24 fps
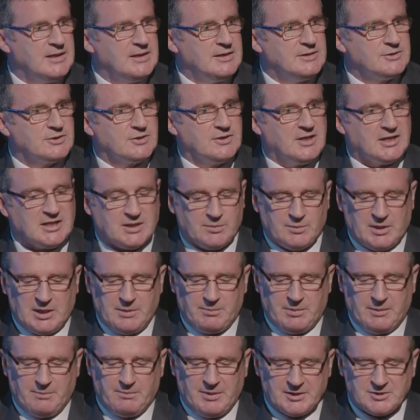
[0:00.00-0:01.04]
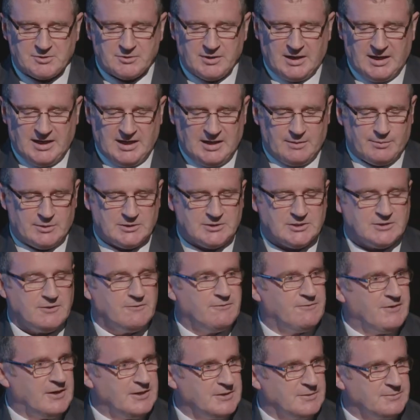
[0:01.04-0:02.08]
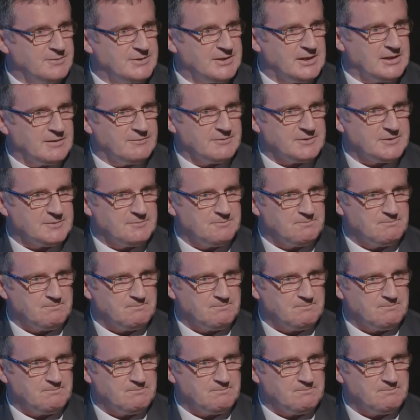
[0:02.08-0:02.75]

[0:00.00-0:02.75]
so that they might be better able to defend themselves.